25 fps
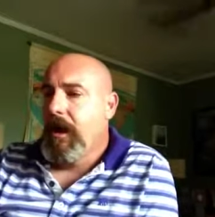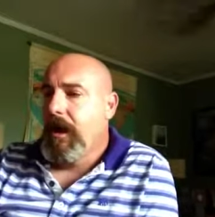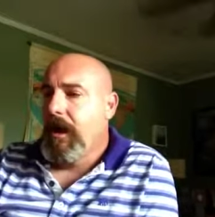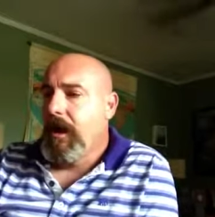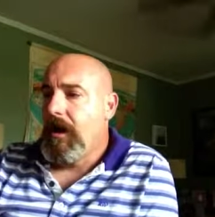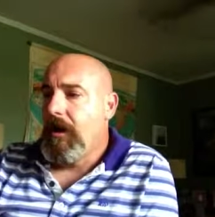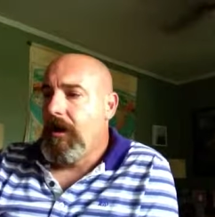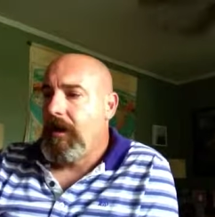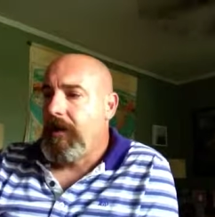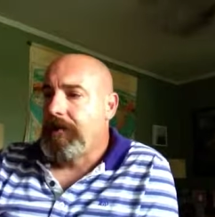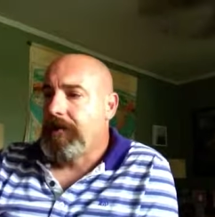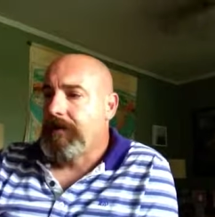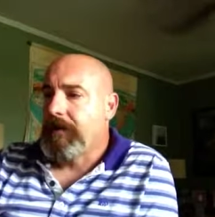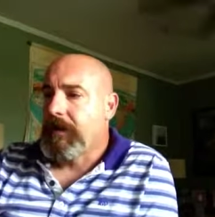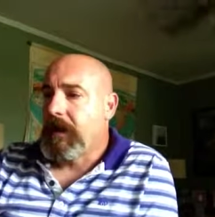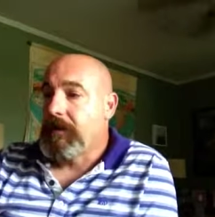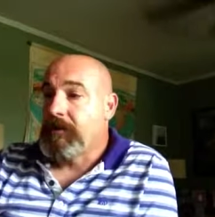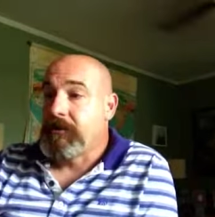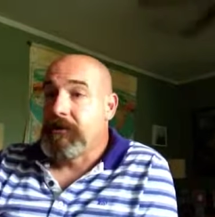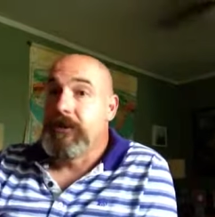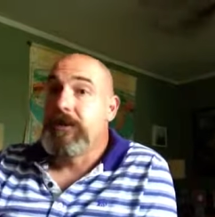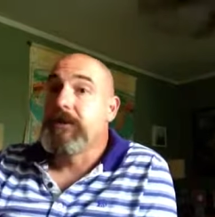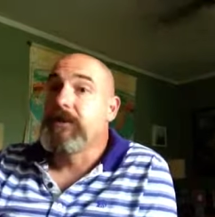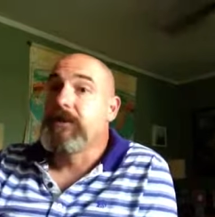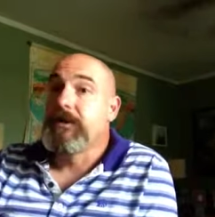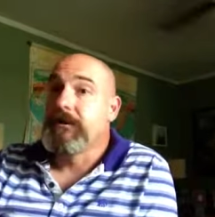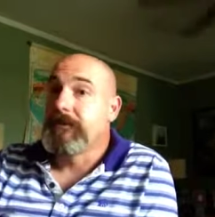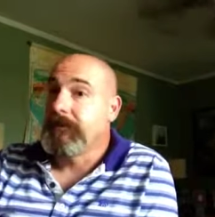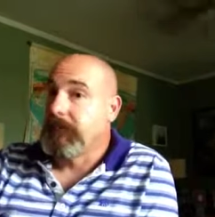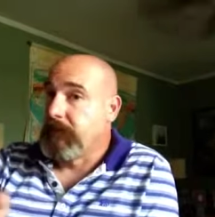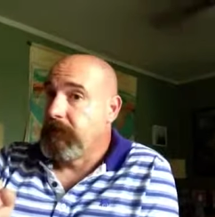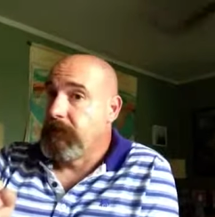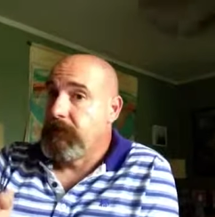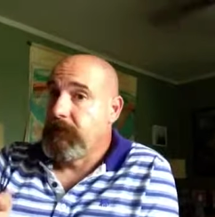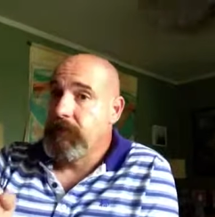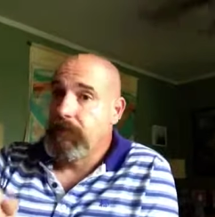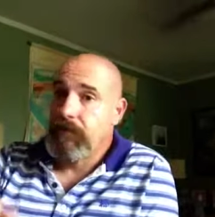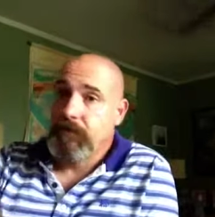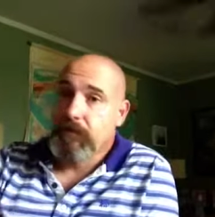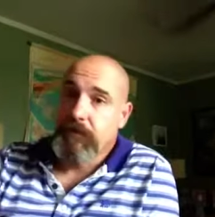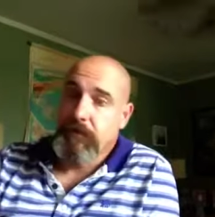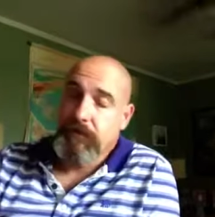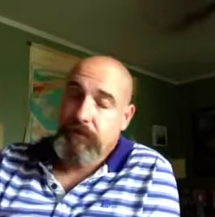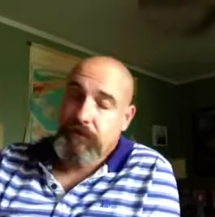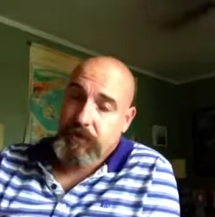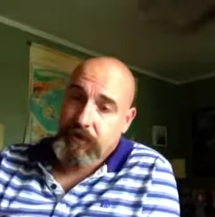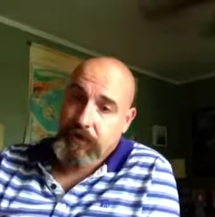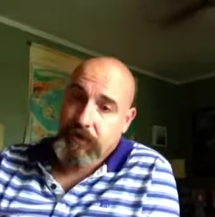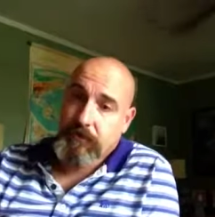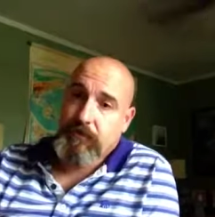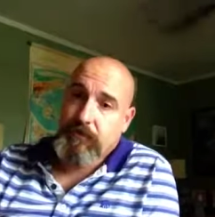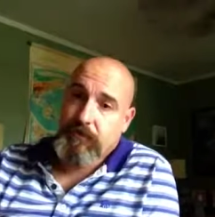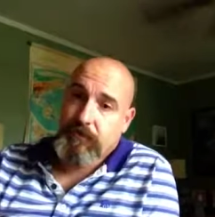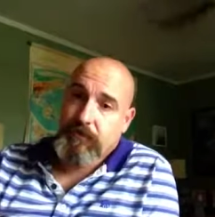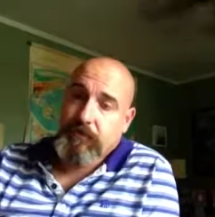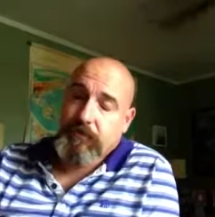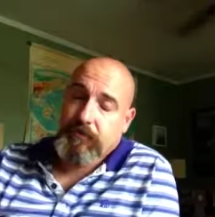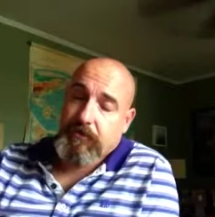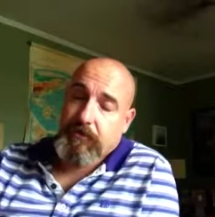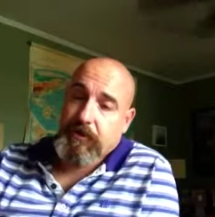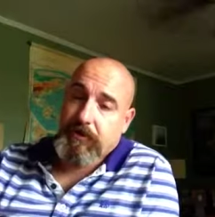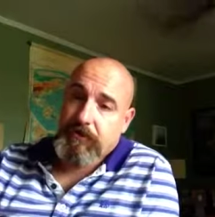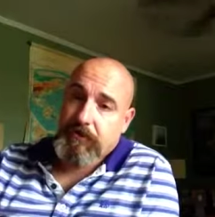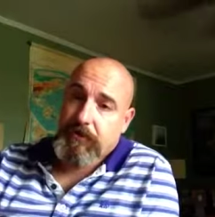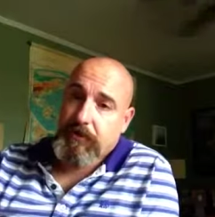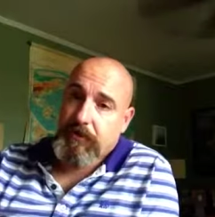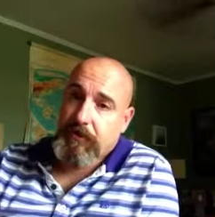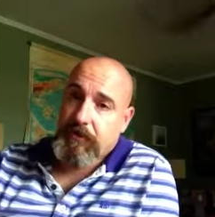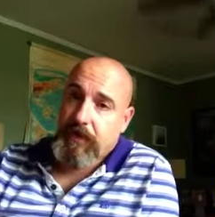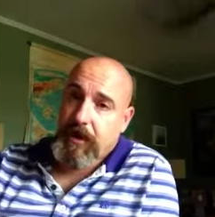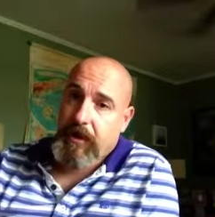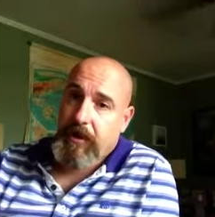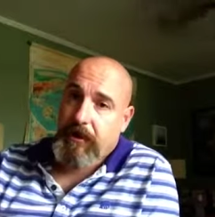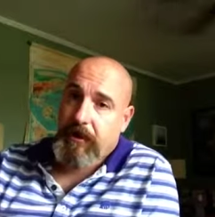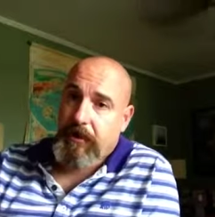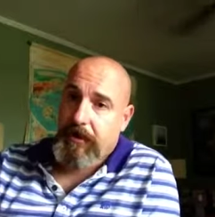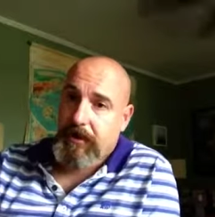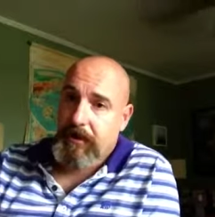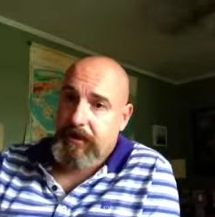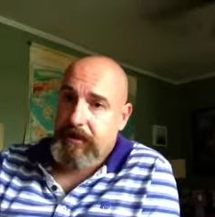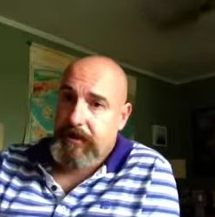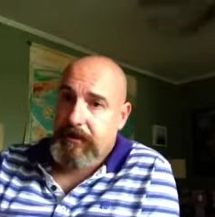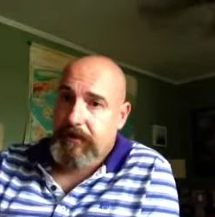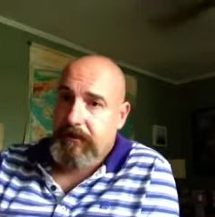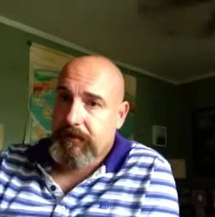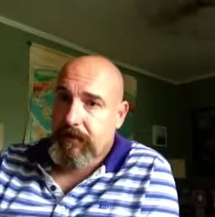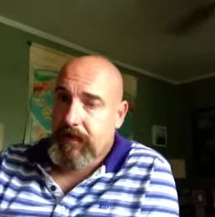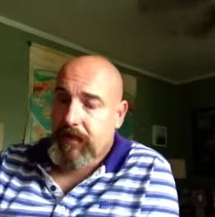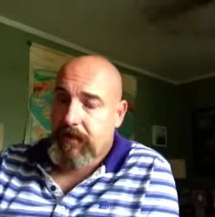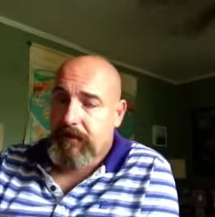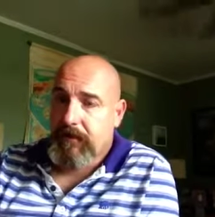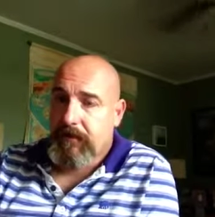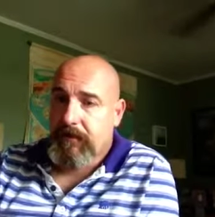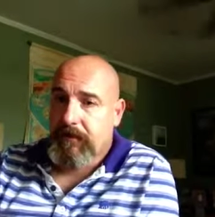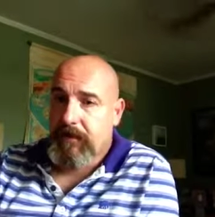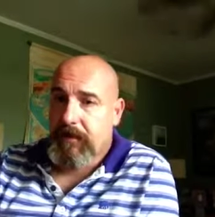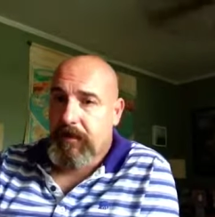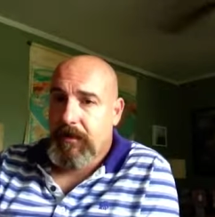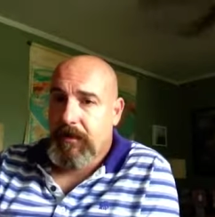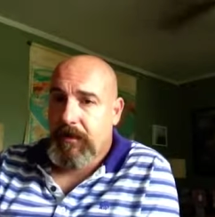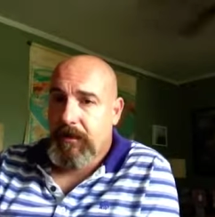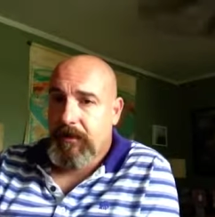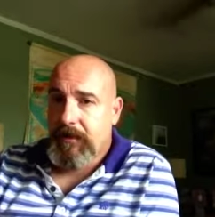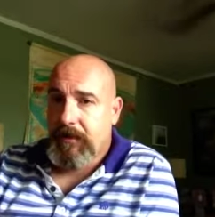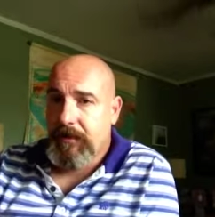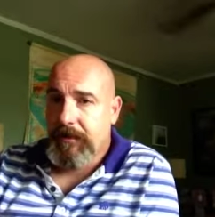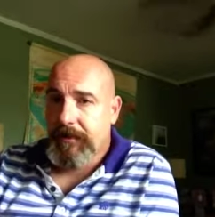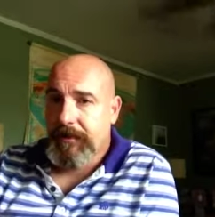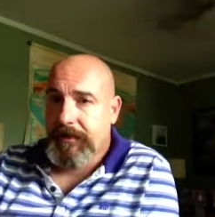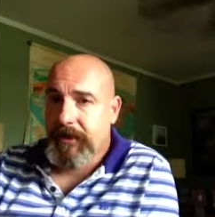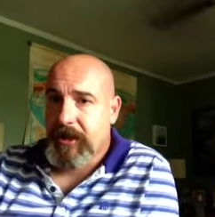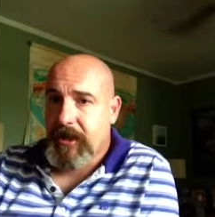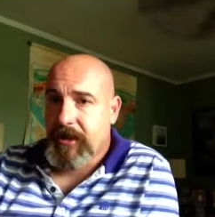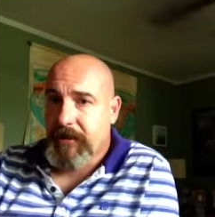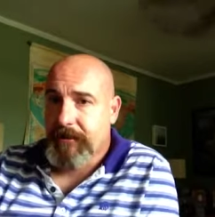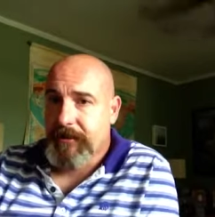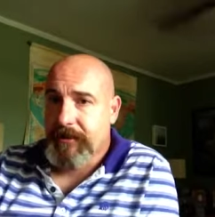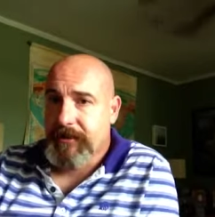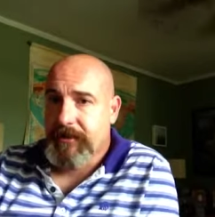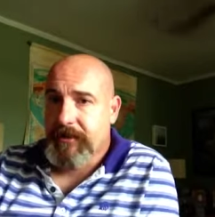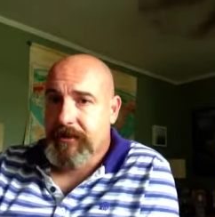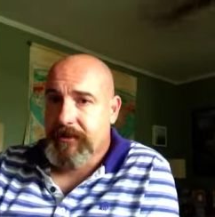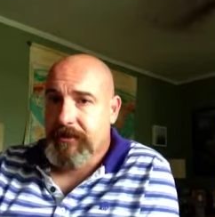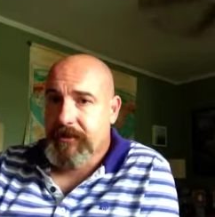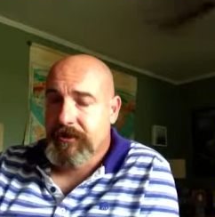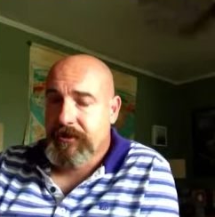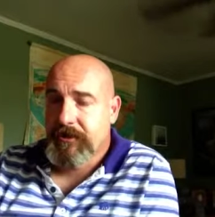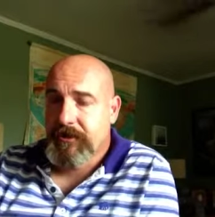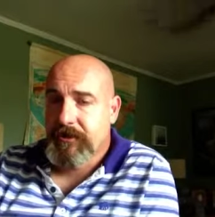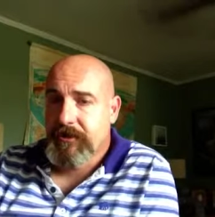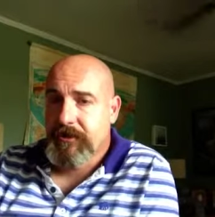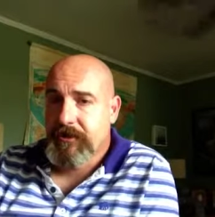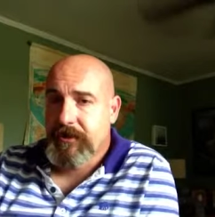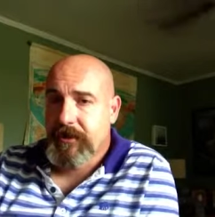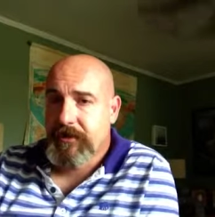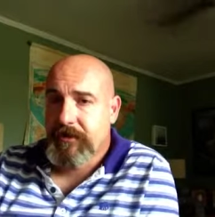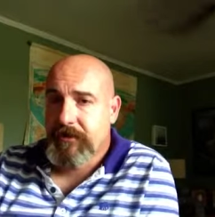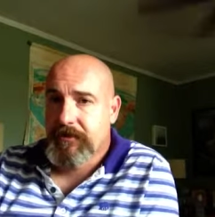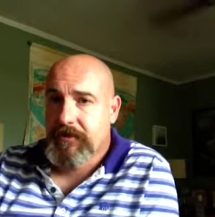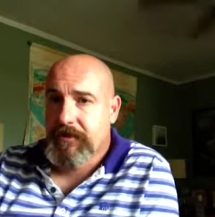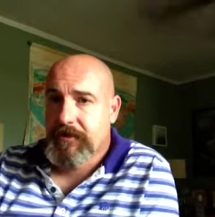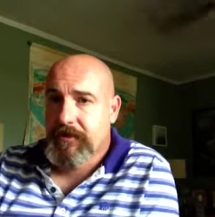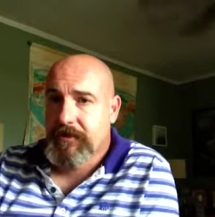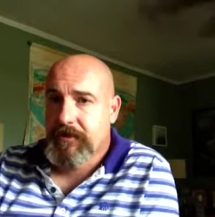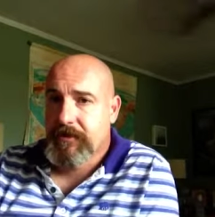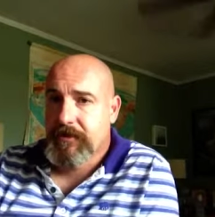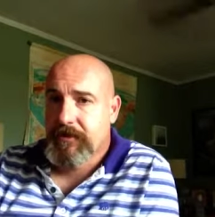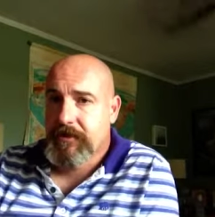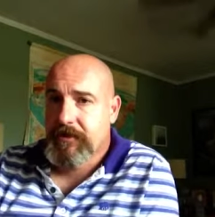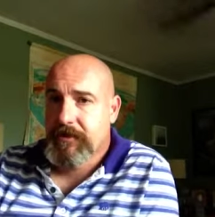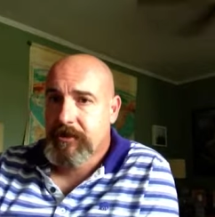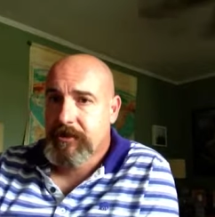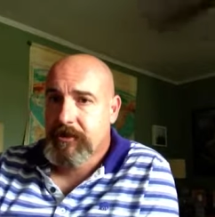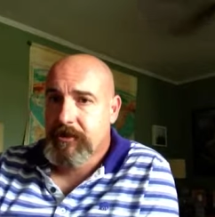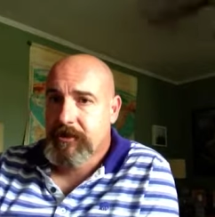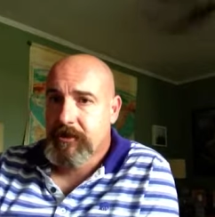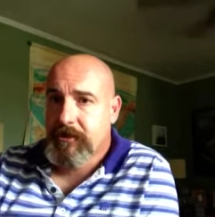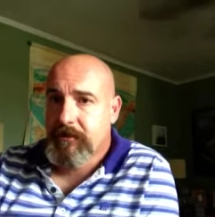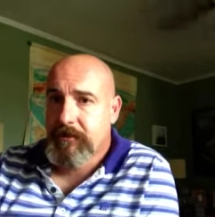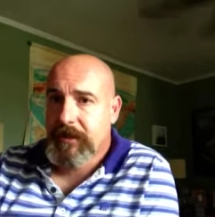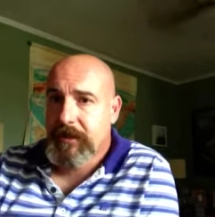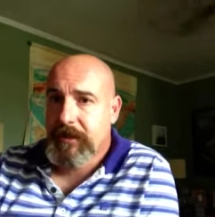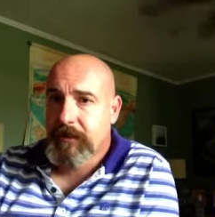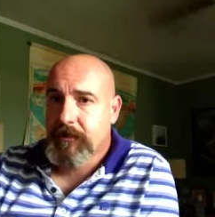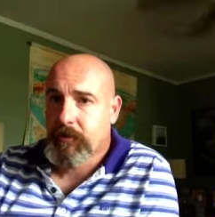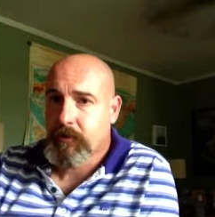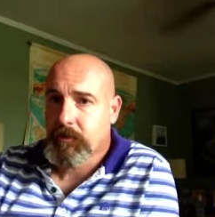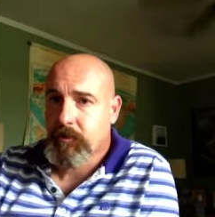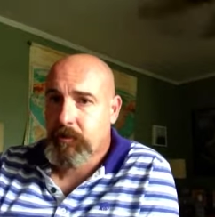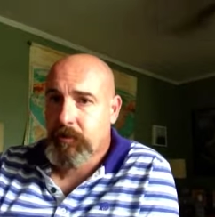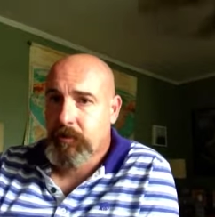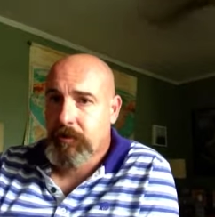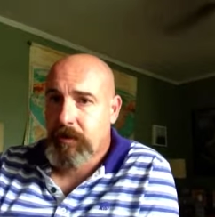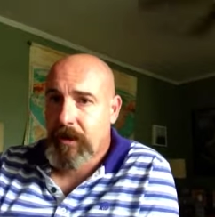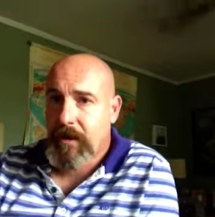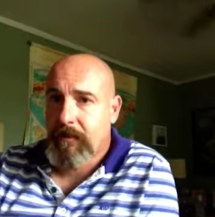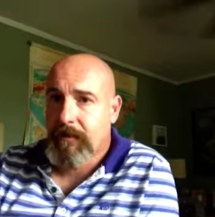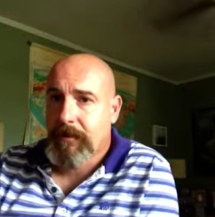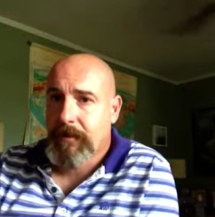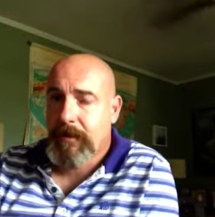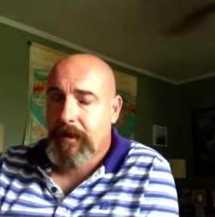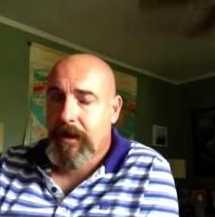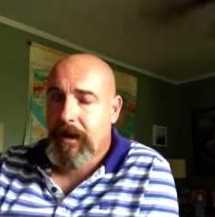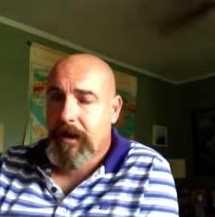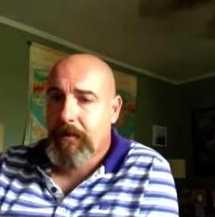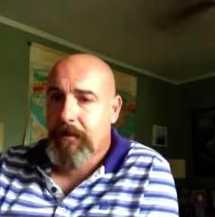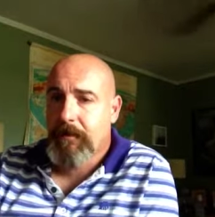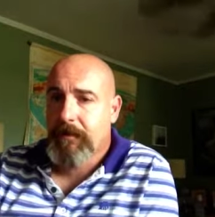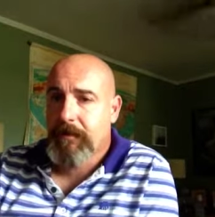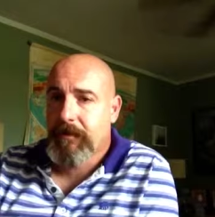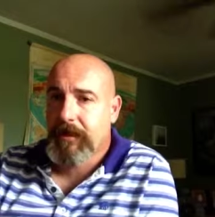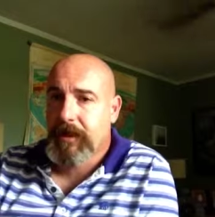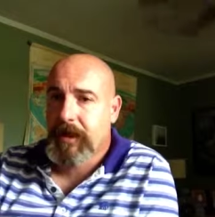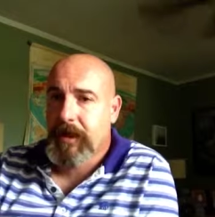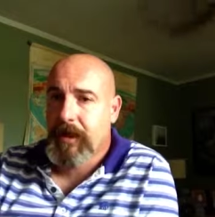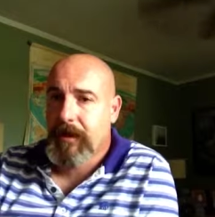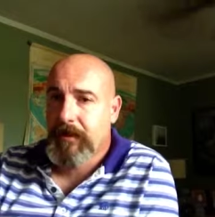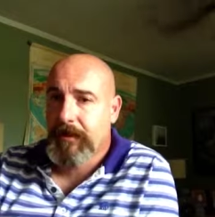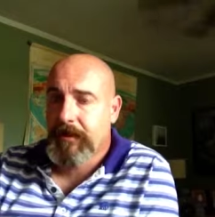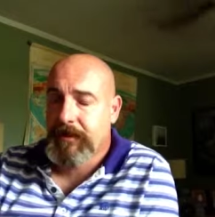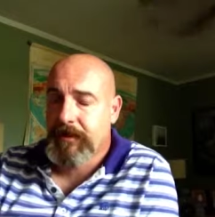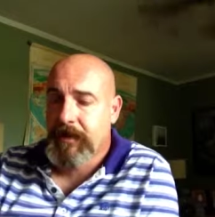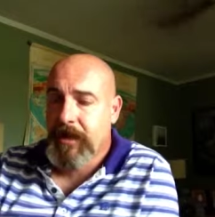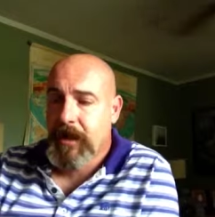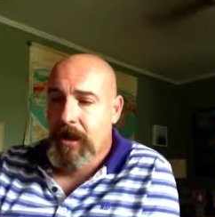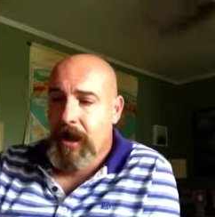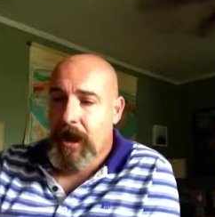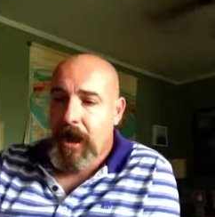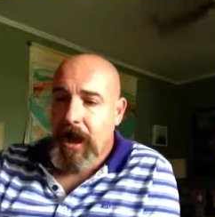Um, and she is a huge, she, well, her area is in, in uh, English composition, and so she's she's the big grammar cop of the college.